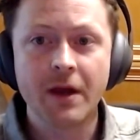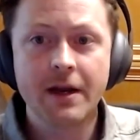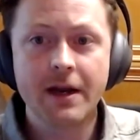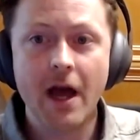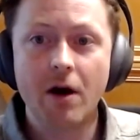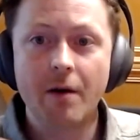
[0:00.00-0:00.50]

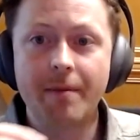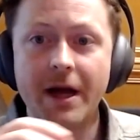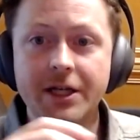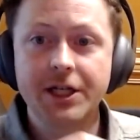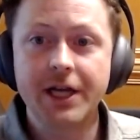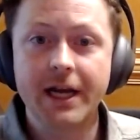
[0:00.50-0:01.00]
Now,
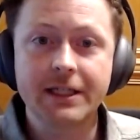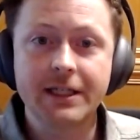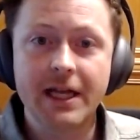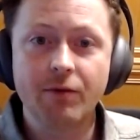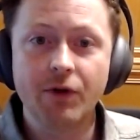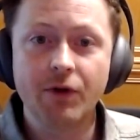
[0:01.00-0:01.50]
Apache
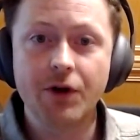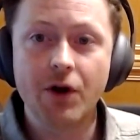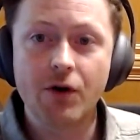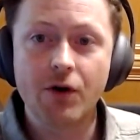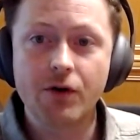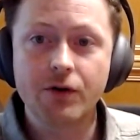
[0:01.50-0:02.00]
XTable
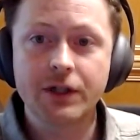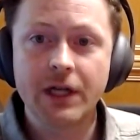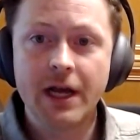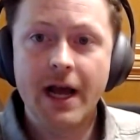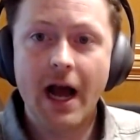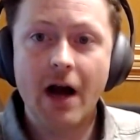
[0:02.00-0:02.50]
knows
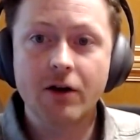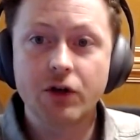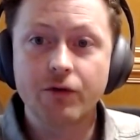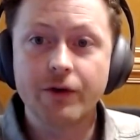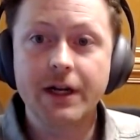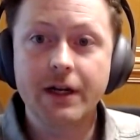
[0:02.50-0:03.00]
how to
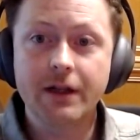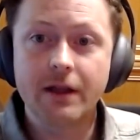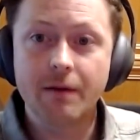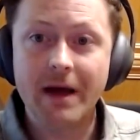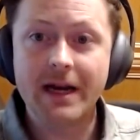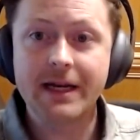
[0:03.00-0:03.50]
read the
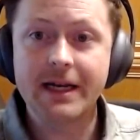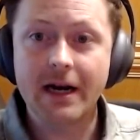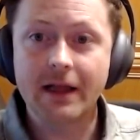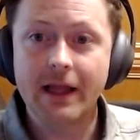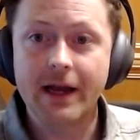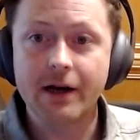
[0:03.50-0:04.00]
metadata
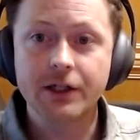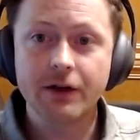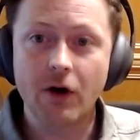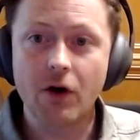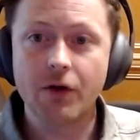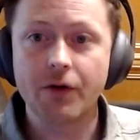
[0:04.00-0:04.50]
layers of all
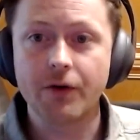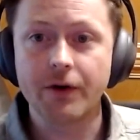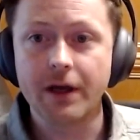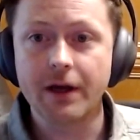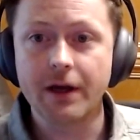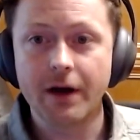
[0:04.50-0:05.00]
three
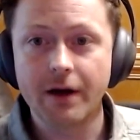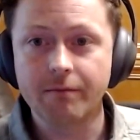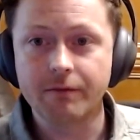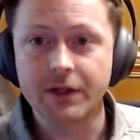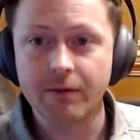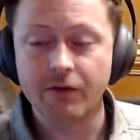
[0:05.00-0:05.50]

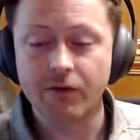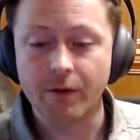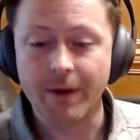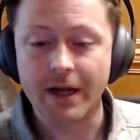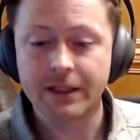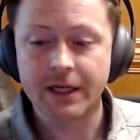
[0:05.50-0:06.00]
table
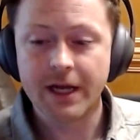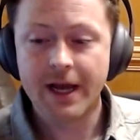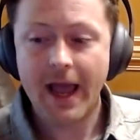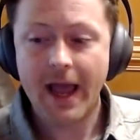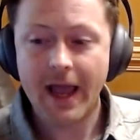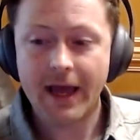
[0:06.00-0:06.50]
formats,
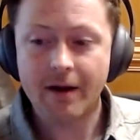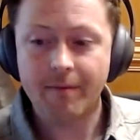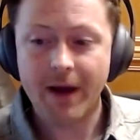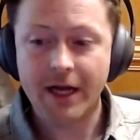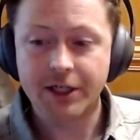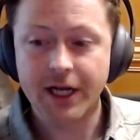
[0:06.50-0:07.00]
and
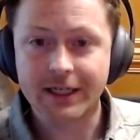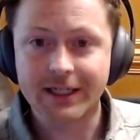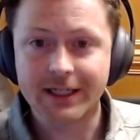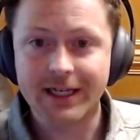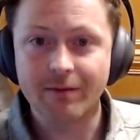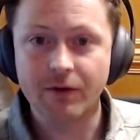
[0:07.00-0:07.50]
Apache
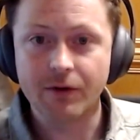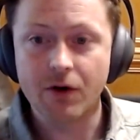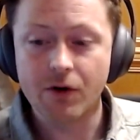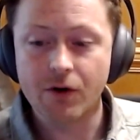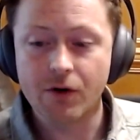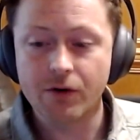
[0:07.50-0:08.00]
XTable
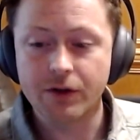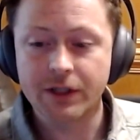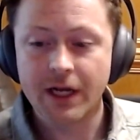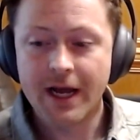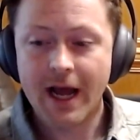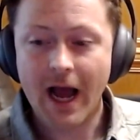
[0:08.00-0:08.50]
knows
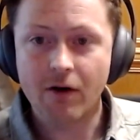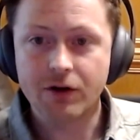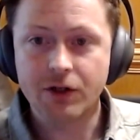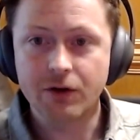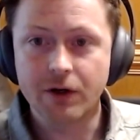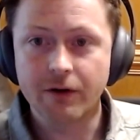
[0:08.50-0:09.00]
how to
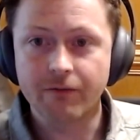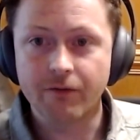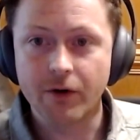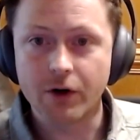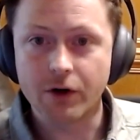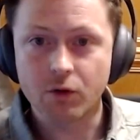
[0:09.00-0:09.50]
convert
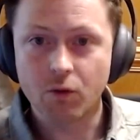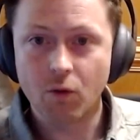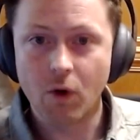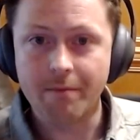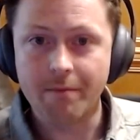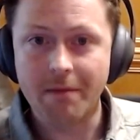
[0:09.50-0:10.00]
one
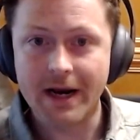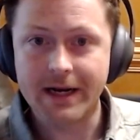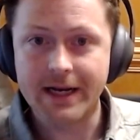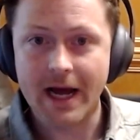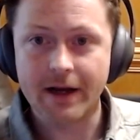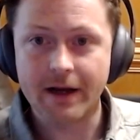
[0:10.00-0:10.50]

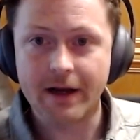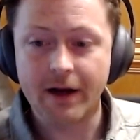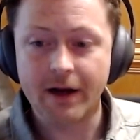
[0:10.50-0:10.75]
metadata